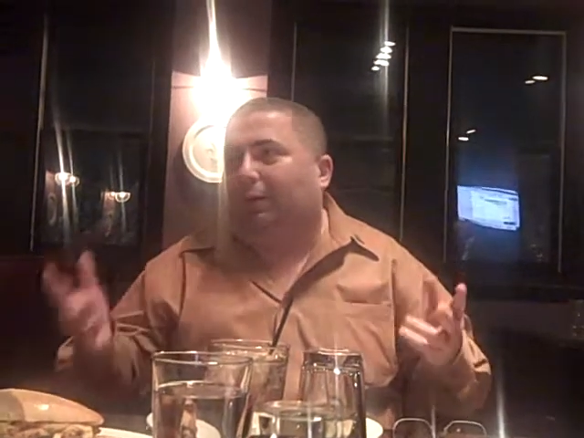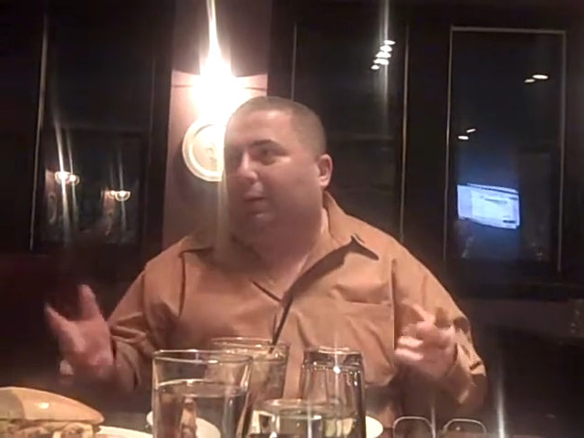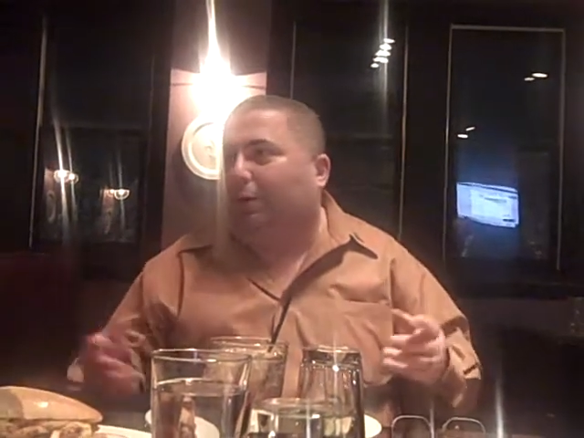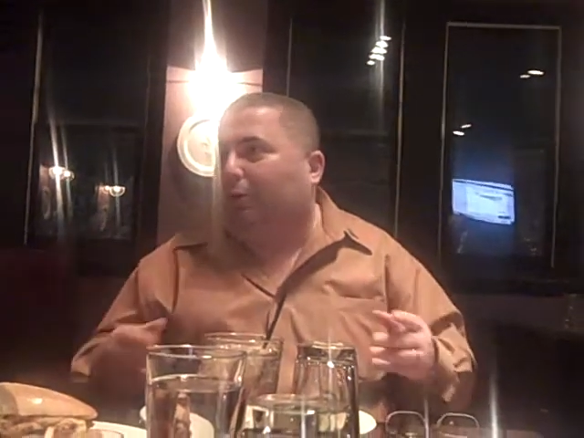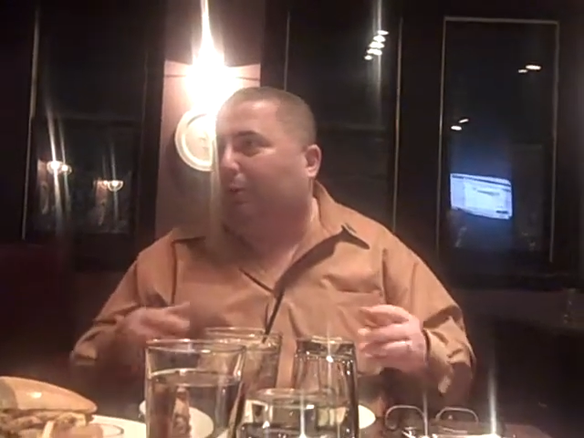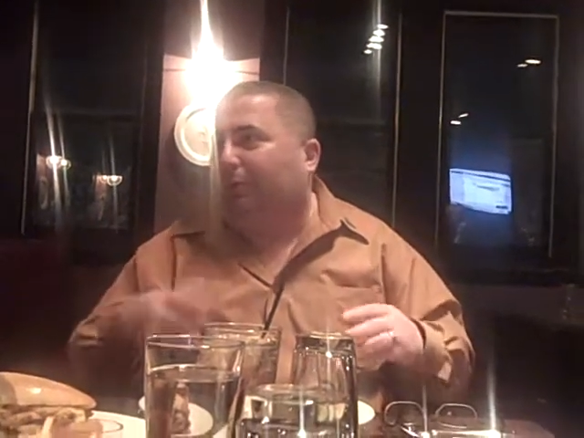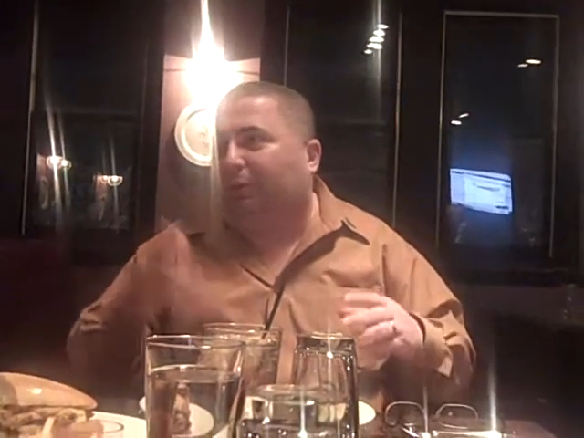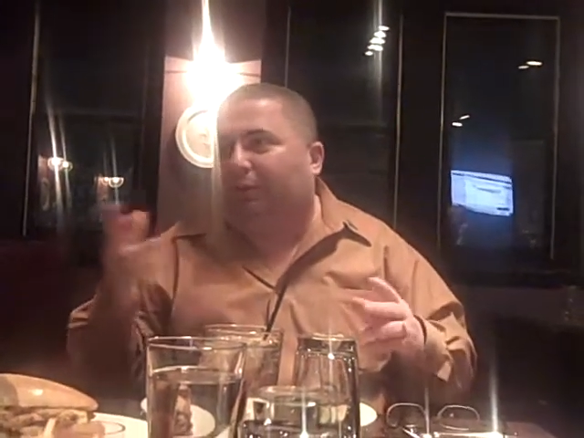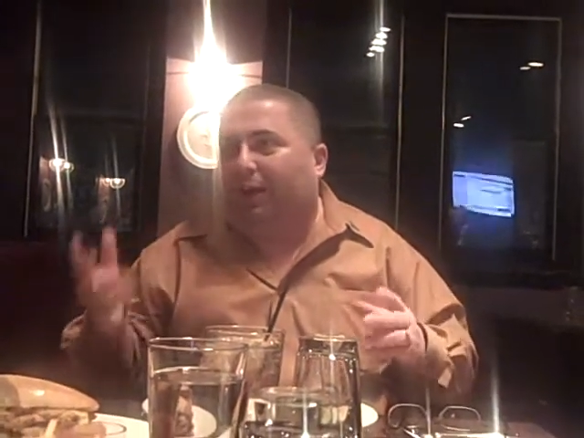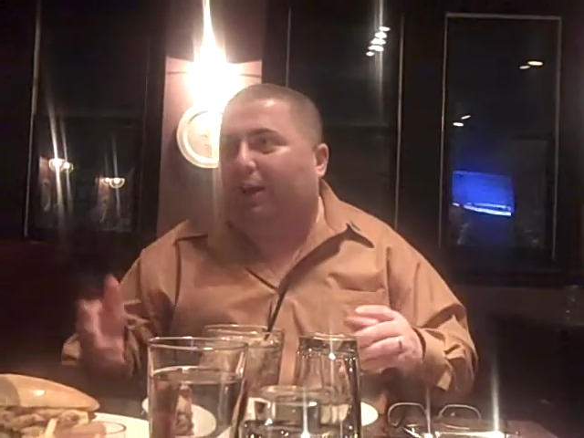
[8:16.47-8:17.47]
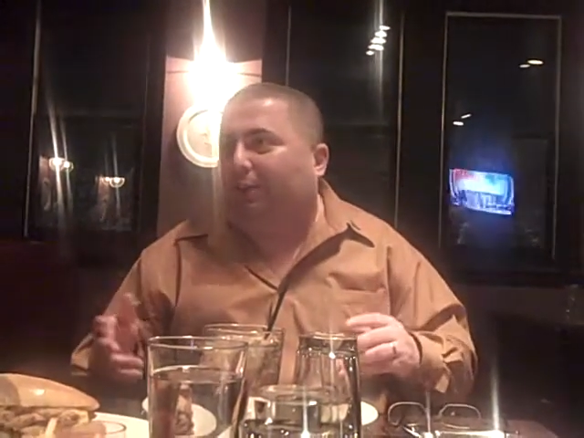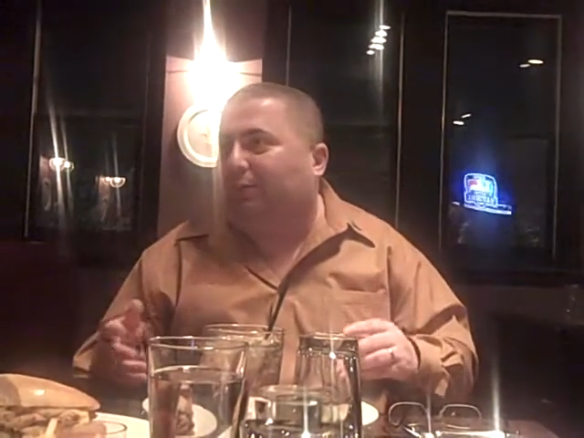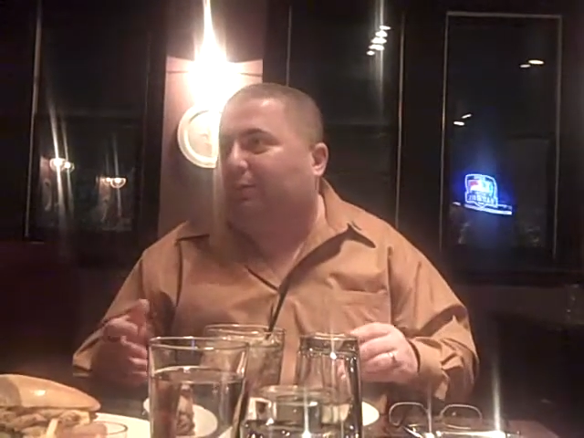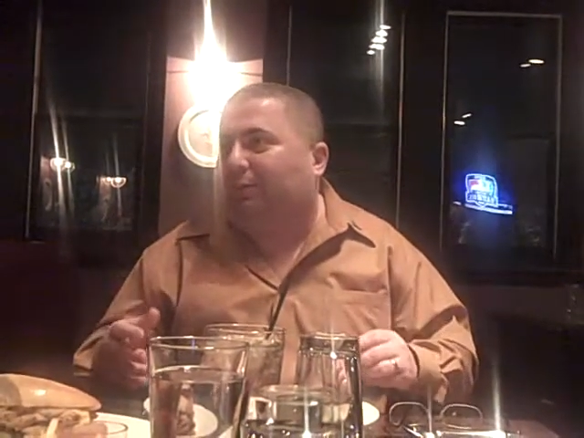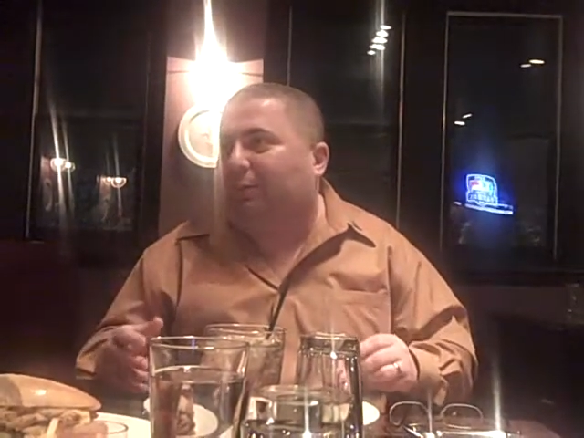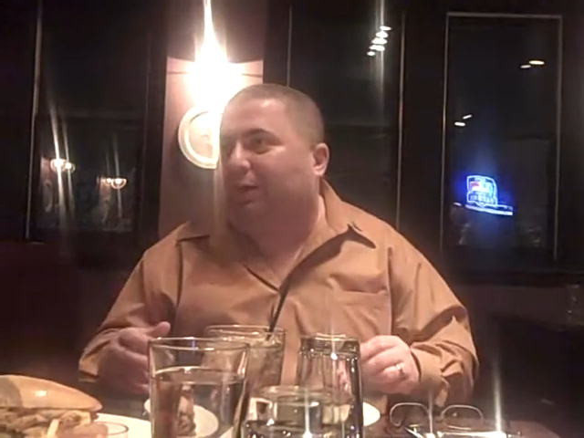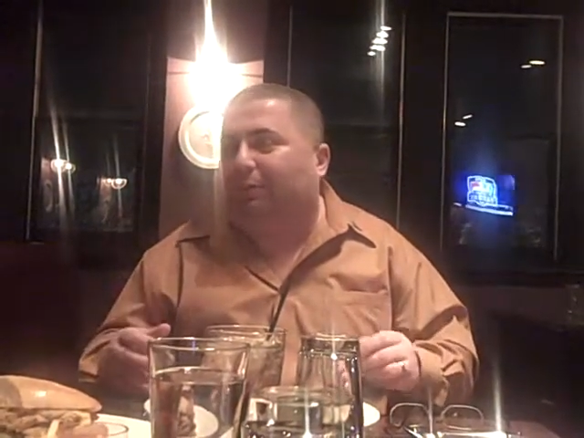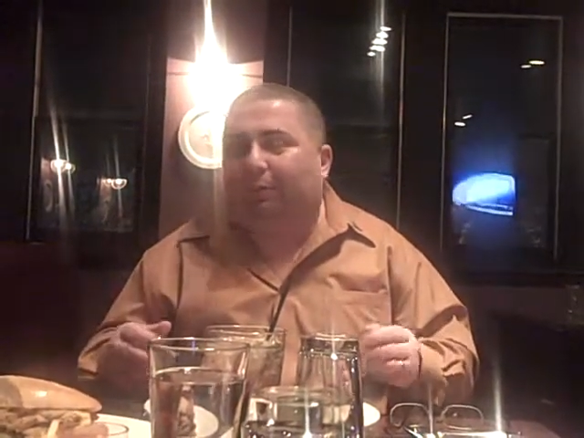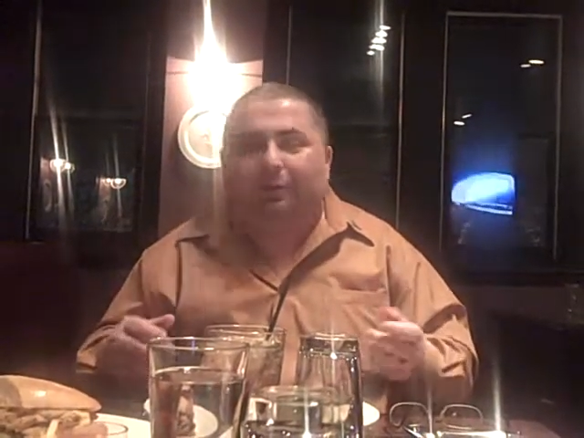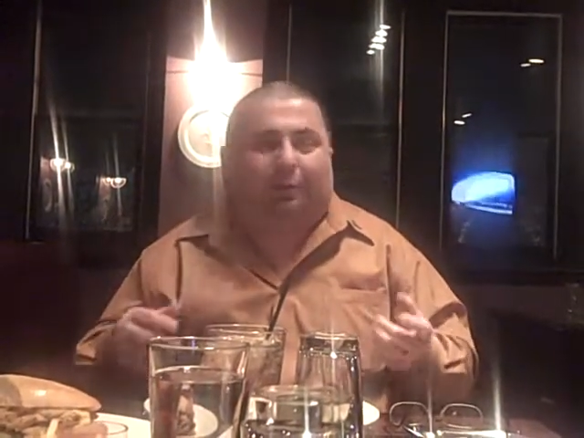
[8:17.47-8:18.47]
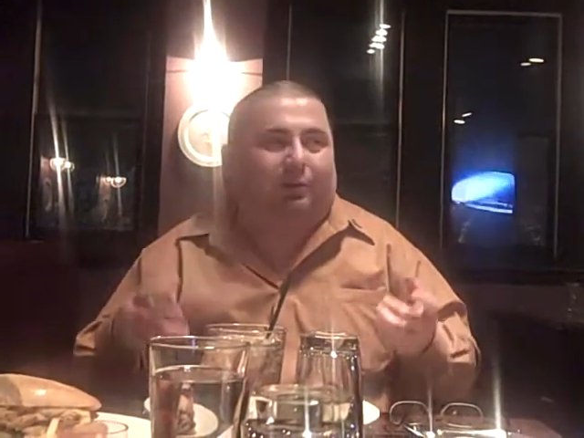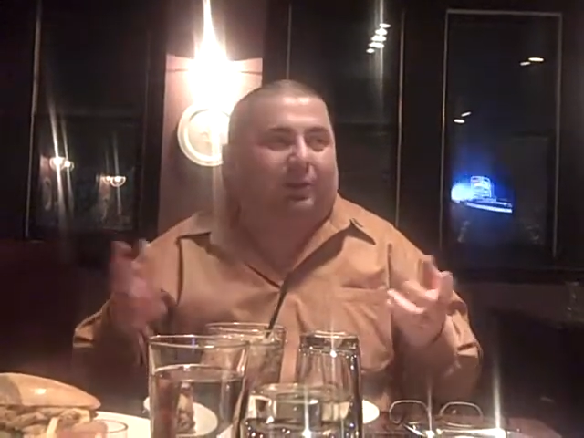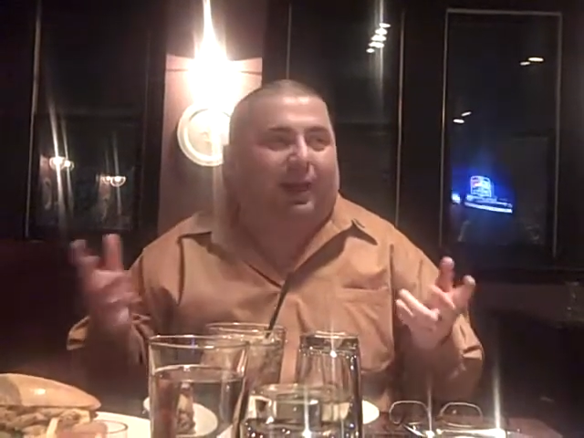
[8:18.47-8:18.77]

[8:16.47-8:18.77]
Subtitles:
go up to the firehouse, for